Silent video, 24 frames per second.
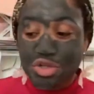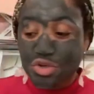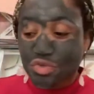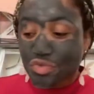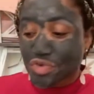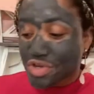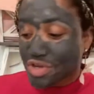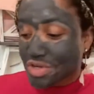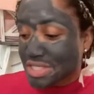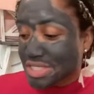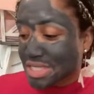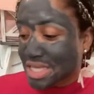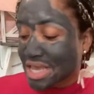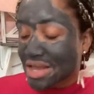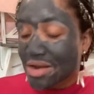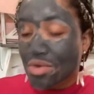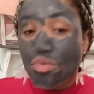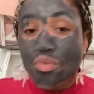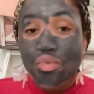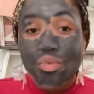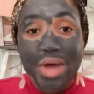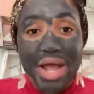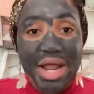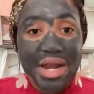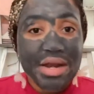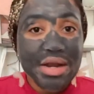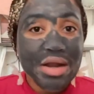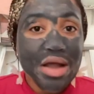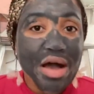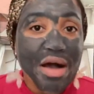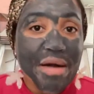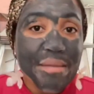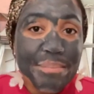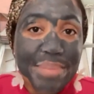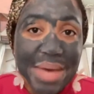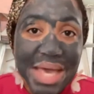do for your skin?
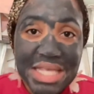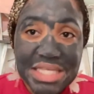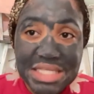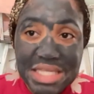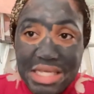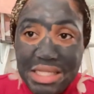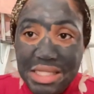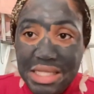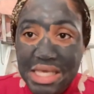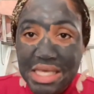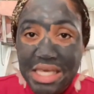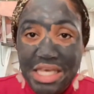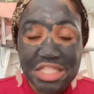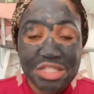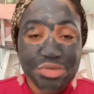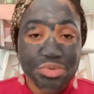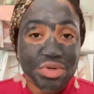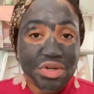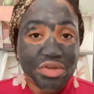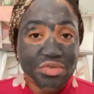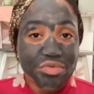Retinol basically gets rid